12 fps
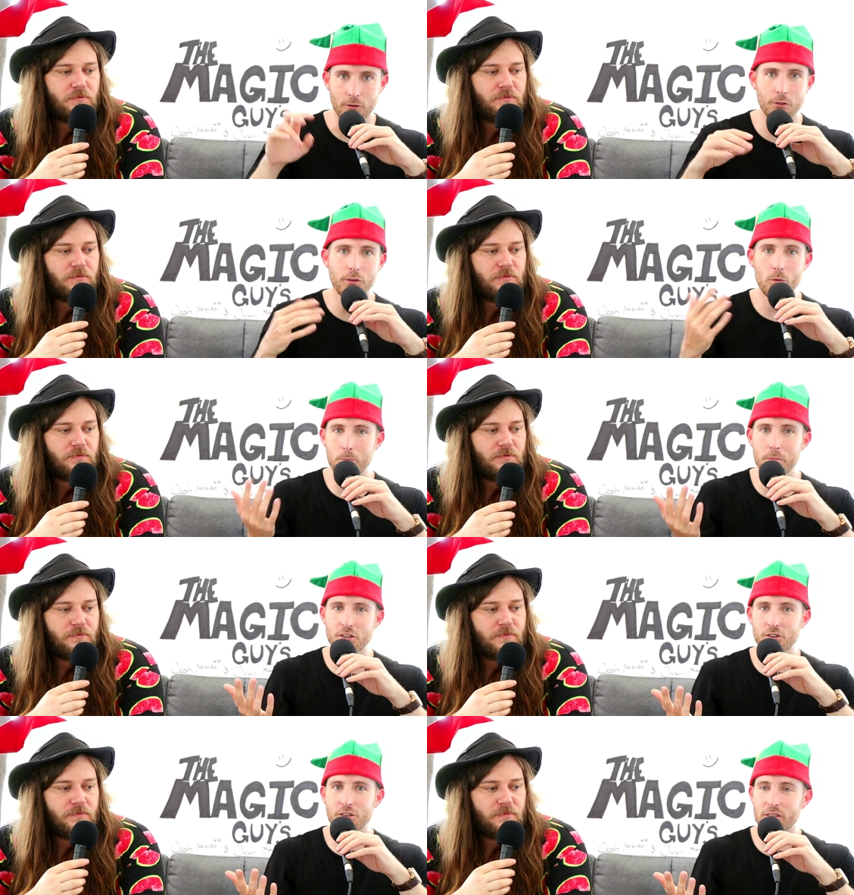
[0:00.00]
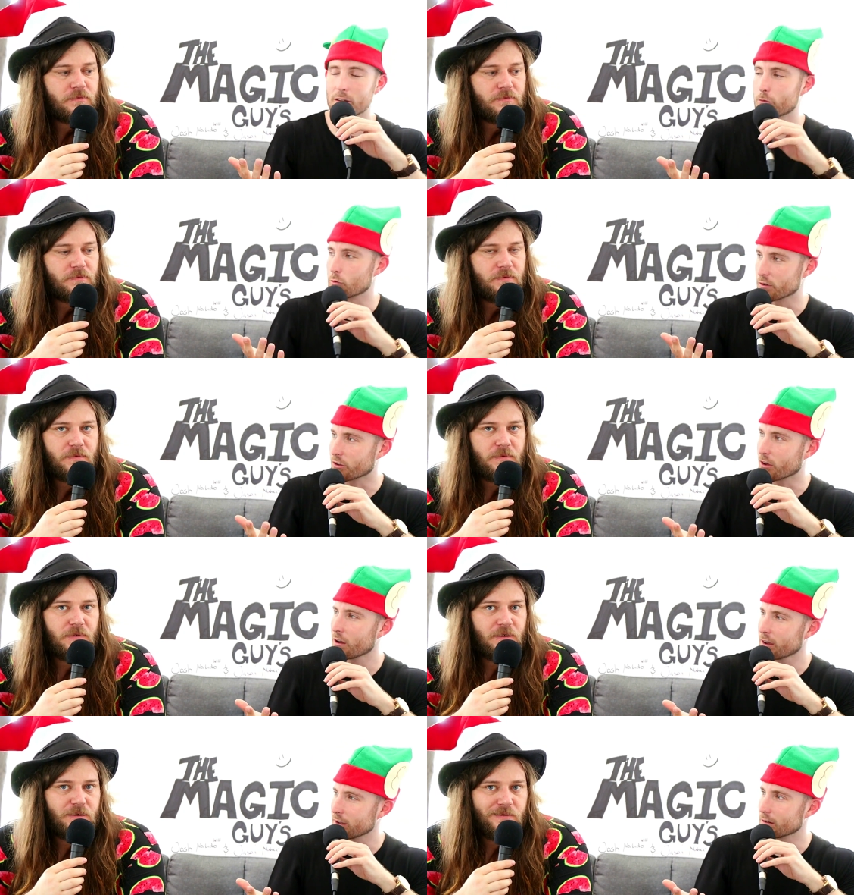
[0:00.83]
Speaker 1: Not that magicians ever
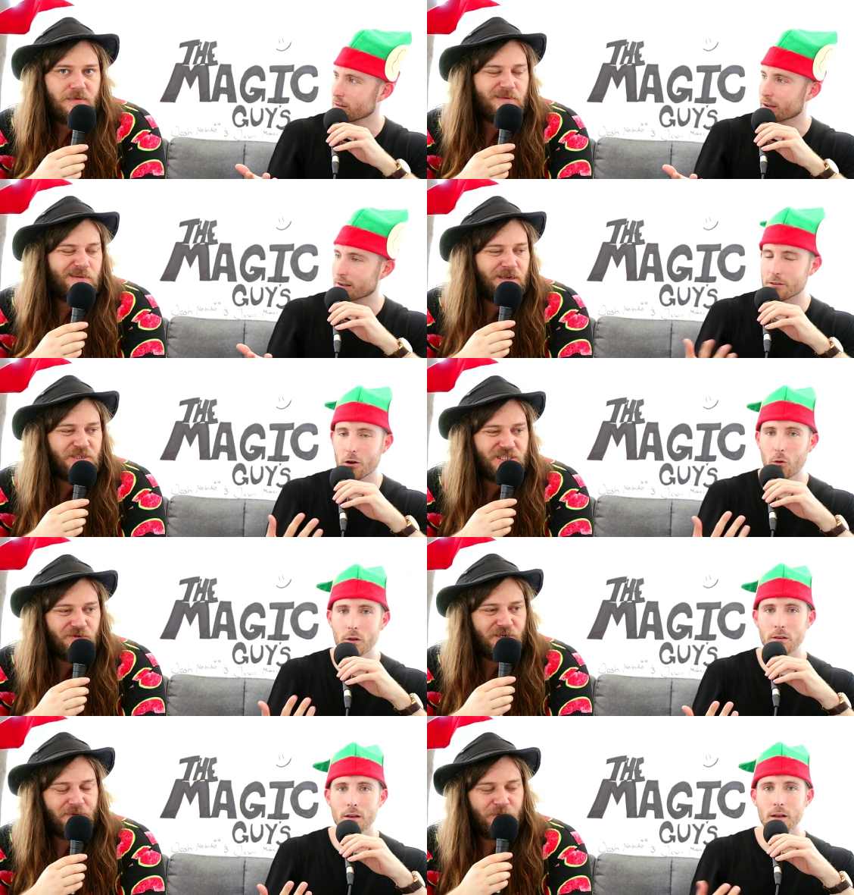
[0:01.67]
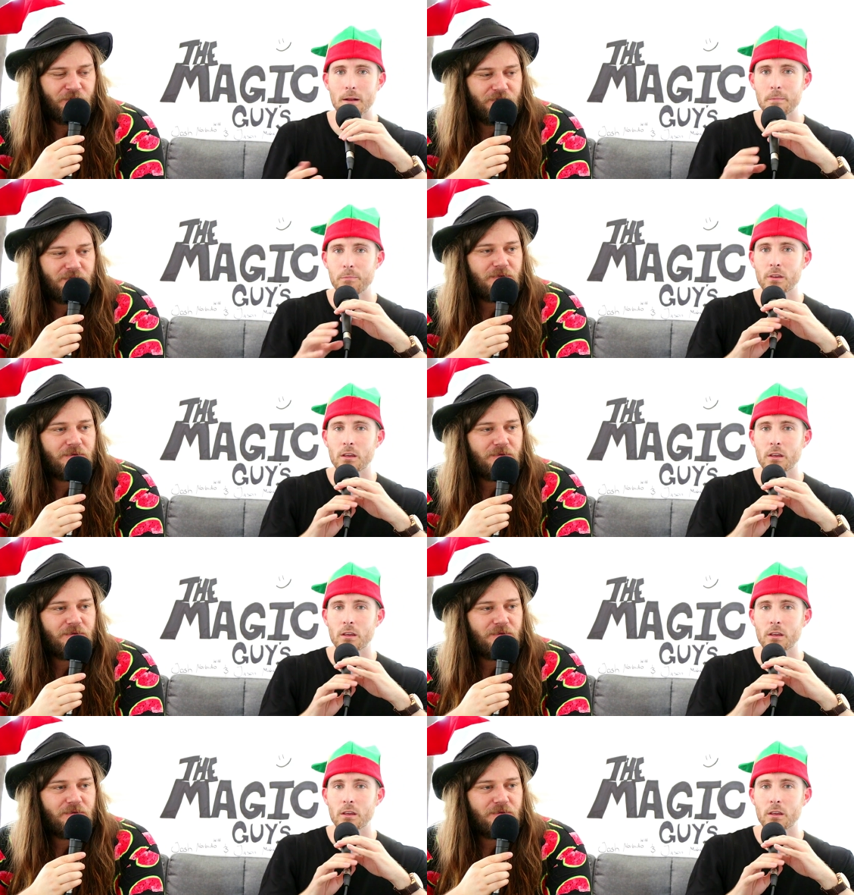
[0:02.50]
retire. Like no one keep going.